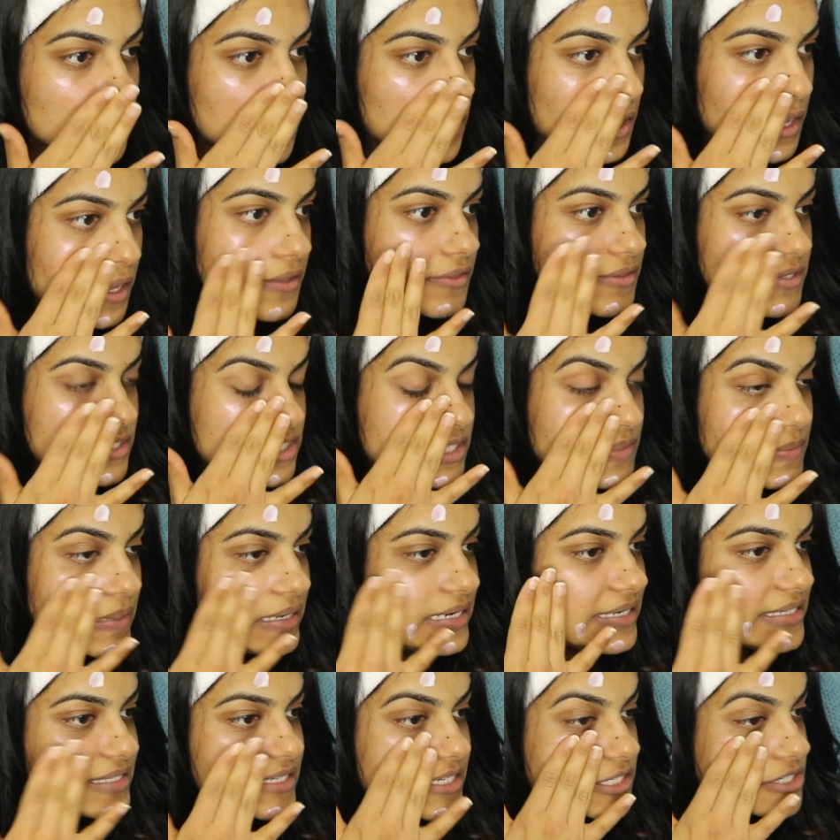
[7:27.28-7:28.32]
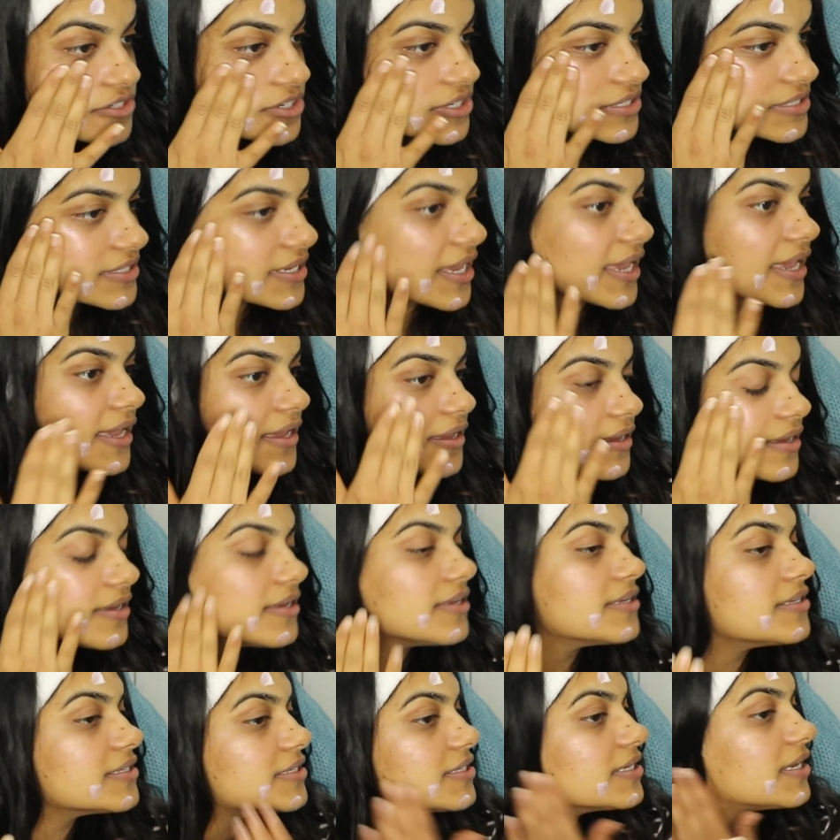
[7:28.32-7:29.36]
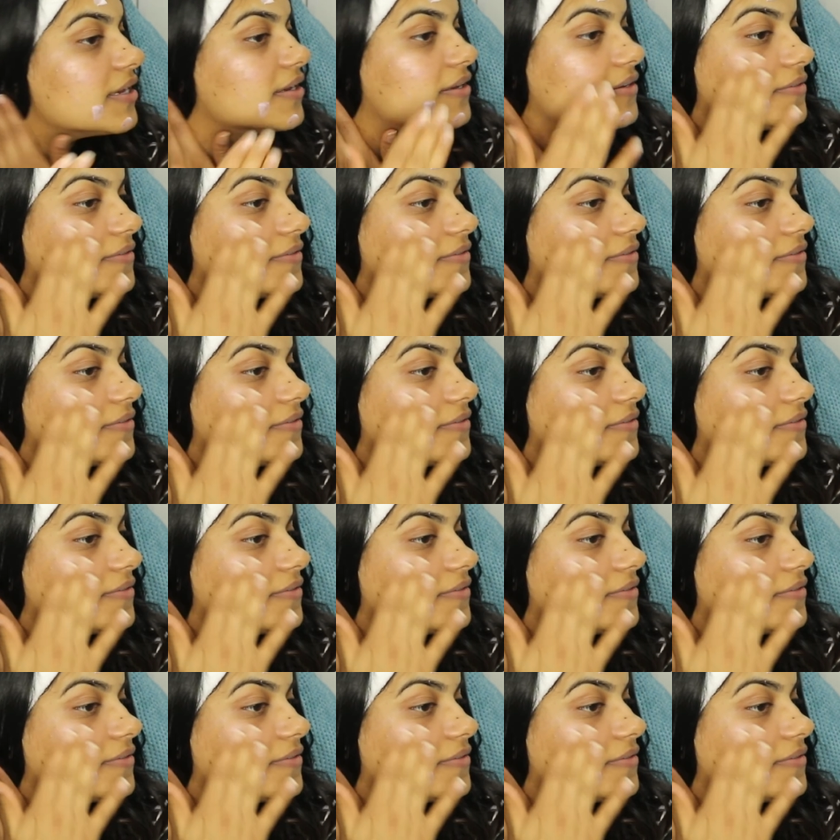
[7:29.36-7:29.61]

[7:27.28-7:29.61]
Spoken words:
Okay, the smell is interesting. It's